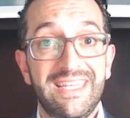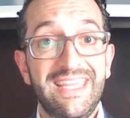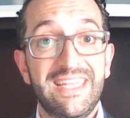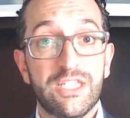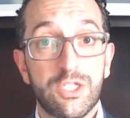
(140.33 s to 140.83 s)

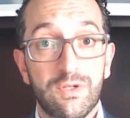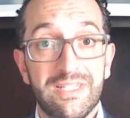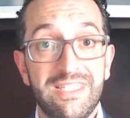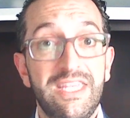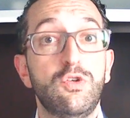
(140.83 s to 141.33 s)
needs to
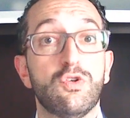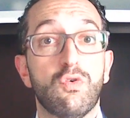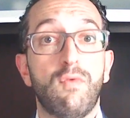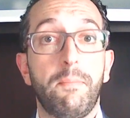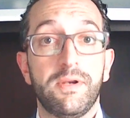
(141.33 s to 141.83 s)
continue to
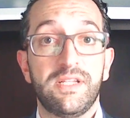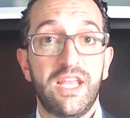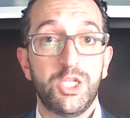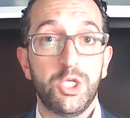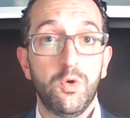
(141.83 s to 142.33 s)

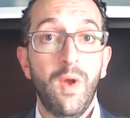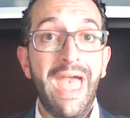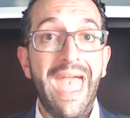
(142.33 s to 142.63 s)
represent you